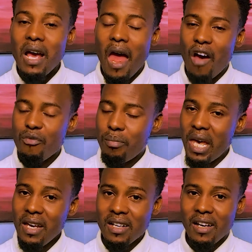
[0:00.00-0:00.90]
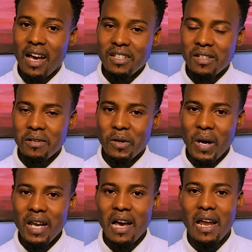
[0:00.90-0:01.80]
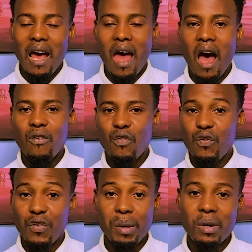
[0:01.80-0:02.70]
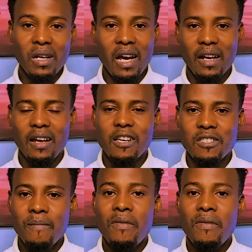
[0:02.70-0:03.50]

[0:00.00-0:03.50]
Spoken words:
I have paid class, right, and I have free beginner class